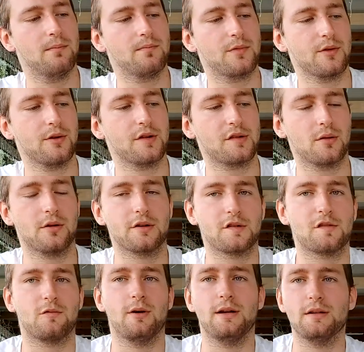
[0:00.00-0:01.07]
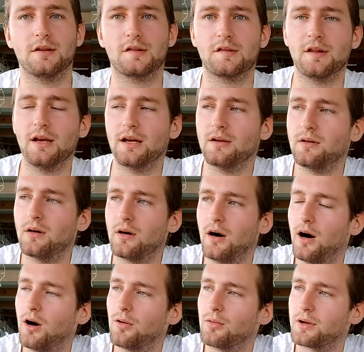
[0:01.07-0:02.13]
There is a lot of sweetness there, not a
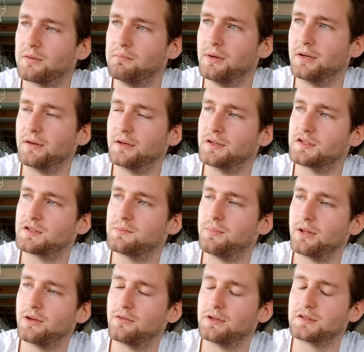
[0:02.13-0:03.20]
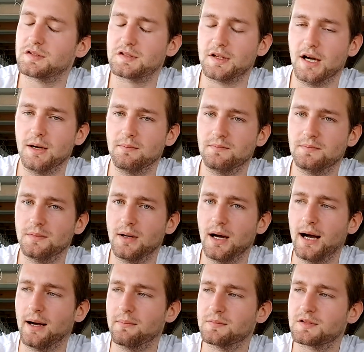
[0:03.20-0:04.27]
whole lot of bitterness, but there is some.
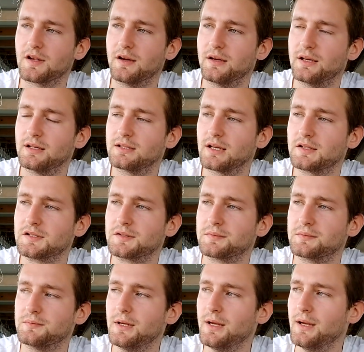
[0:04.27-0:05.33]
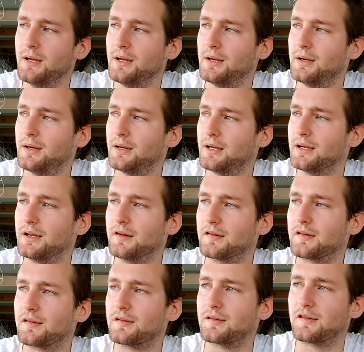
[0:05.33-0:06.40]
So it
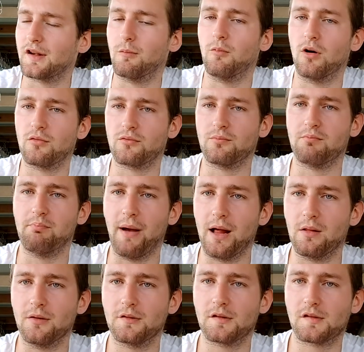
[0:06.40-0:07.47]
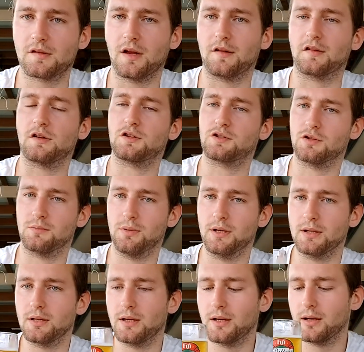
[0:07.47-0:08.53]
is somewhat balanced, as it should
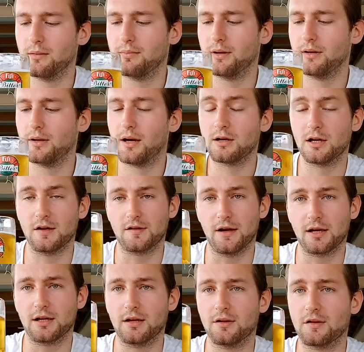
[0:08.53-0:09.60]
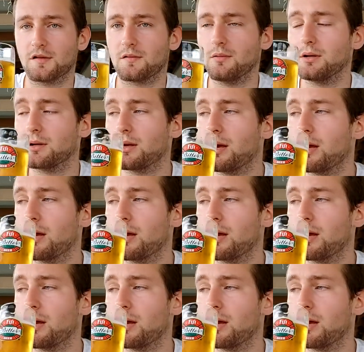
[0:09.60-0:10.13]
be. But I'm going to take another swig.